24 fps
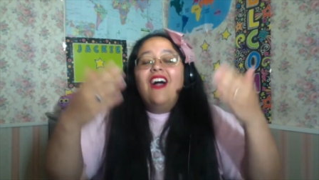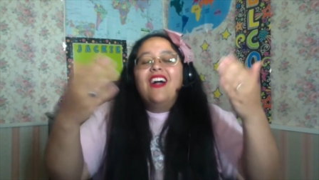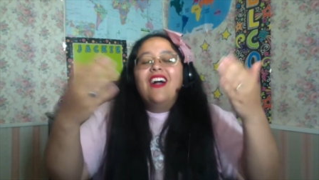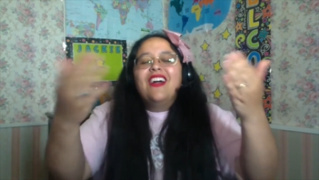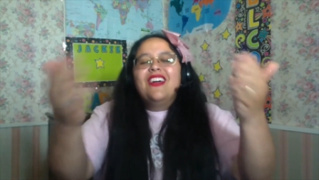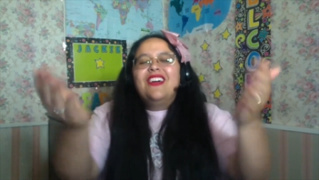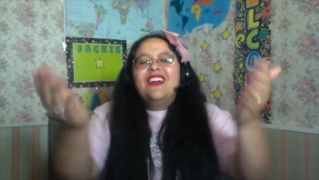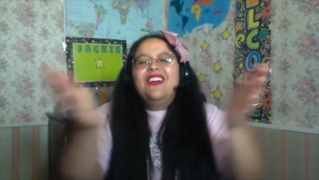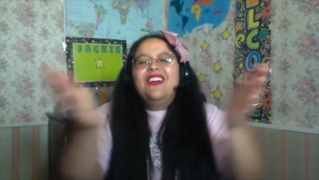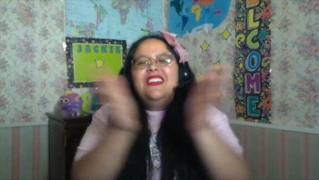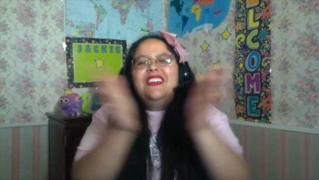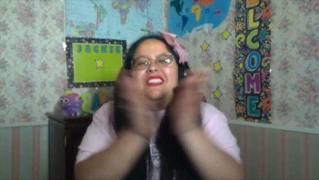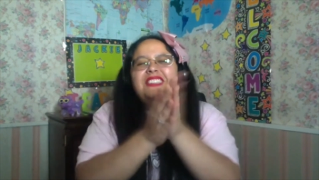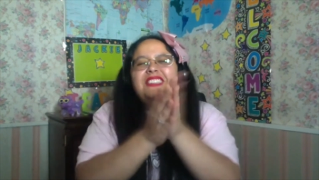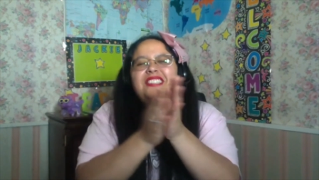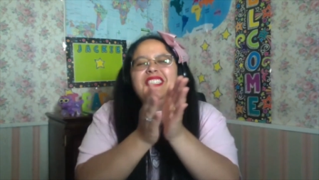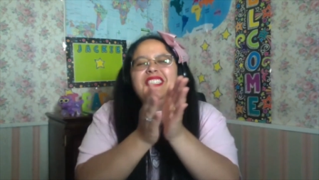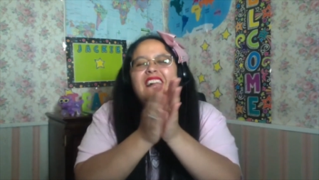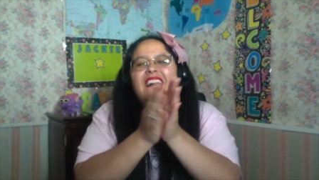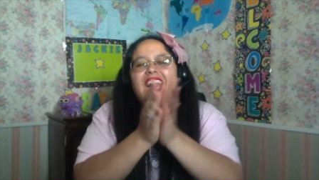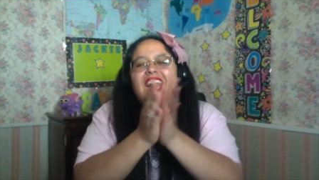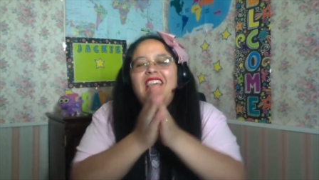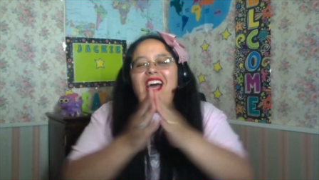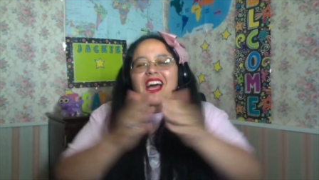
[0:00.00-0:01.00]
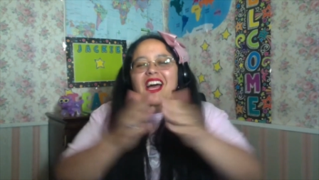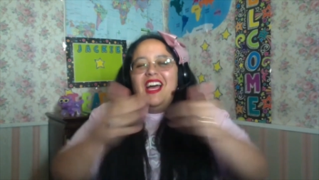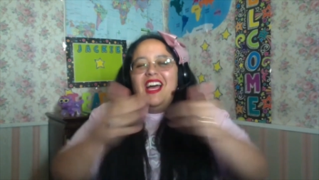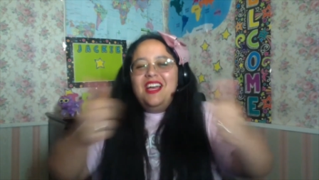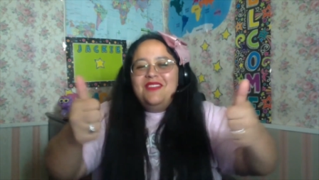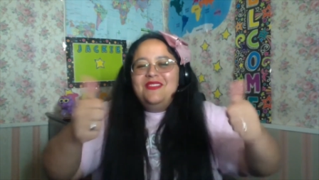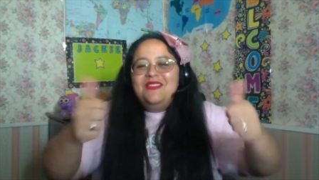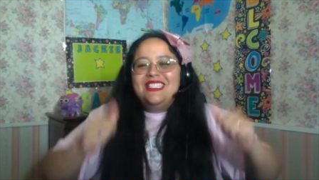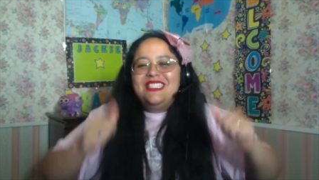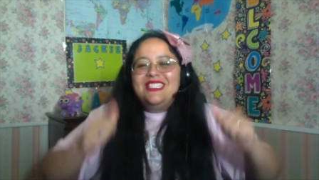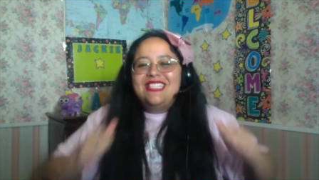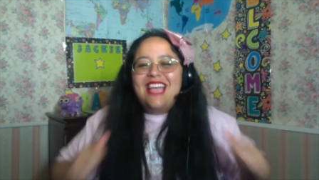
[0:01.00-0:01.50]
Good job,
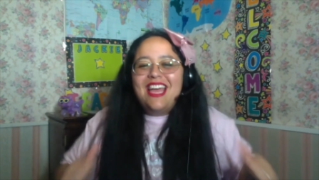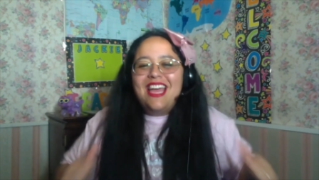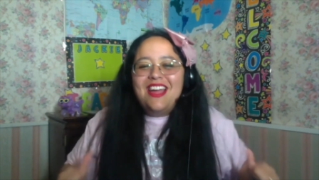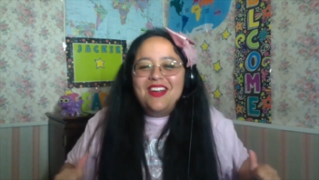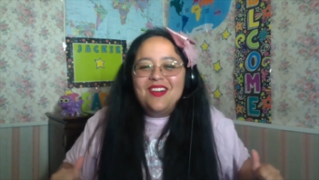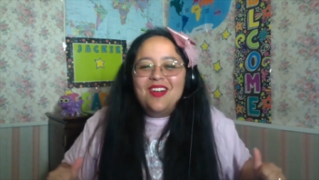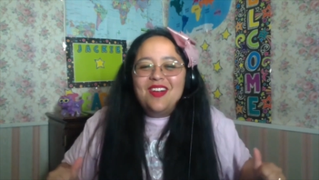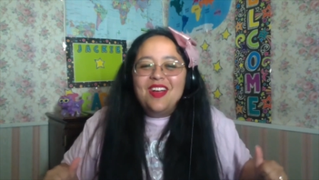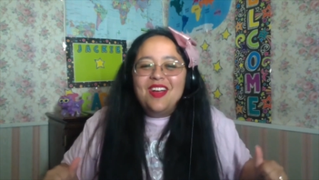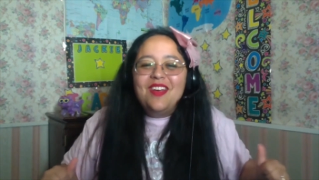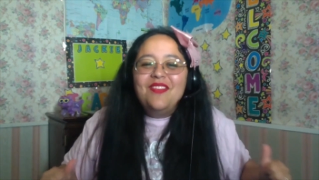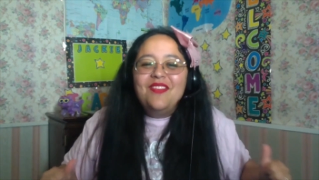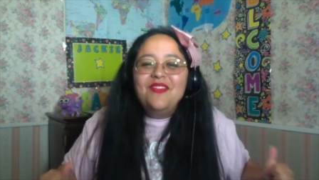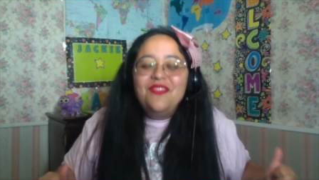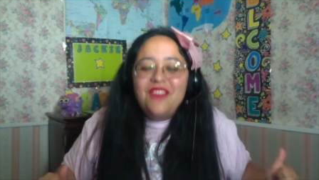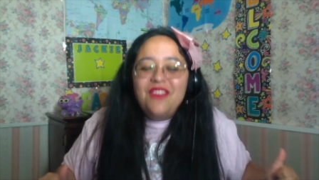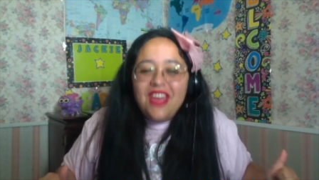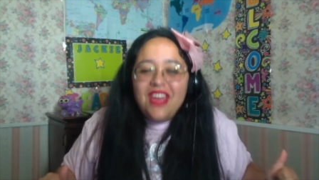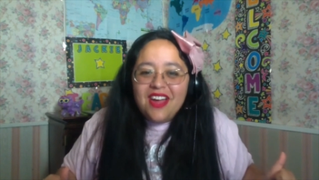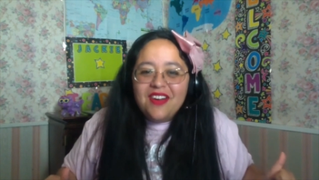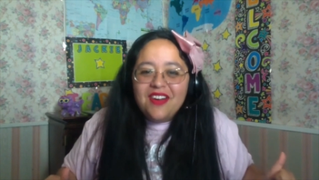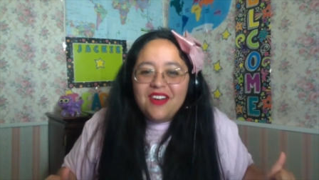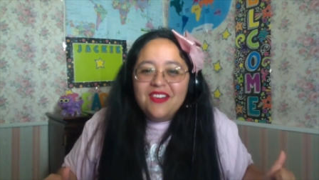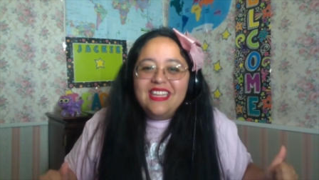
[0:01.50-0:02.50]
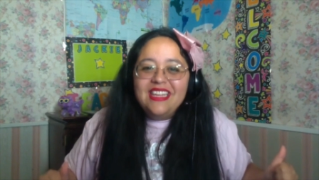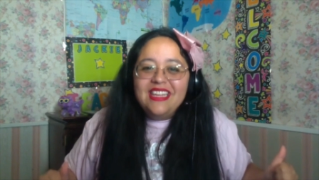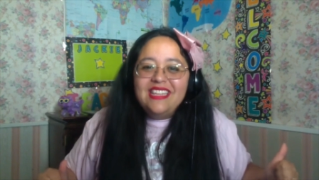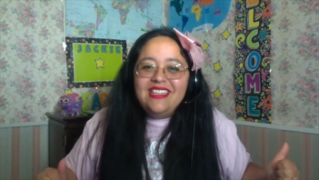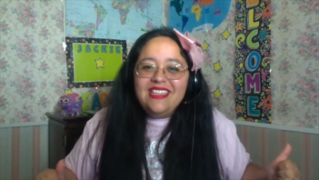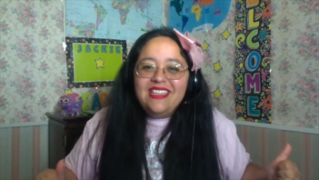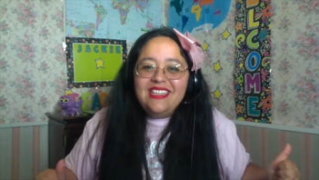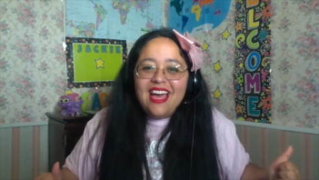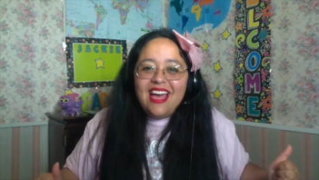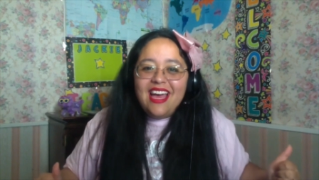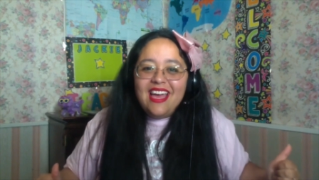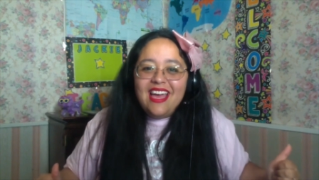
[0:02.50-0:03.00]
Sarah. Very
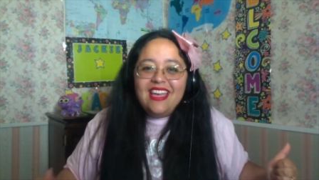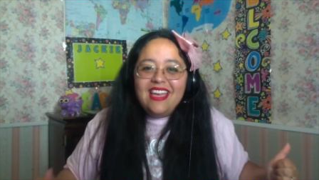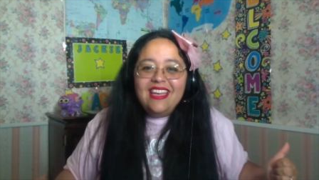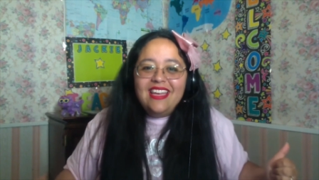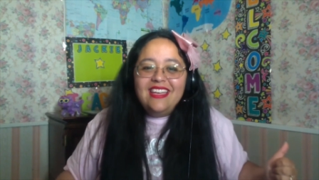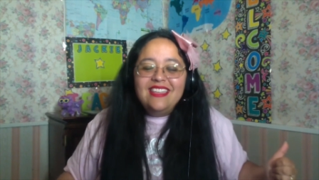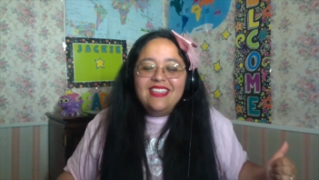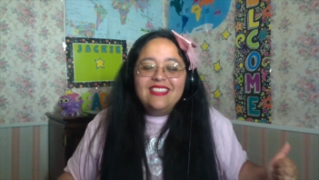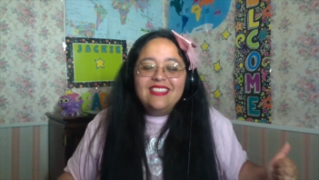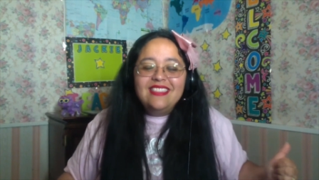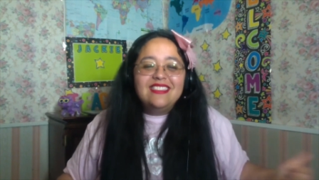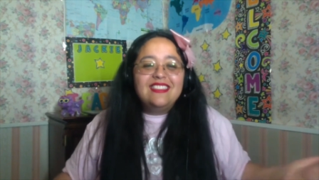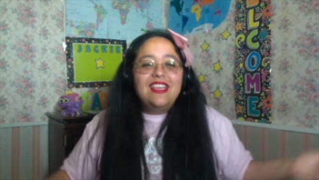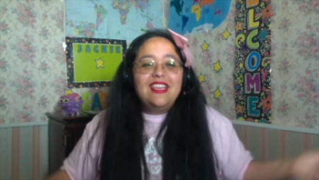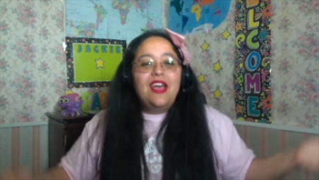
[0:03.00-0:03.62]
nice.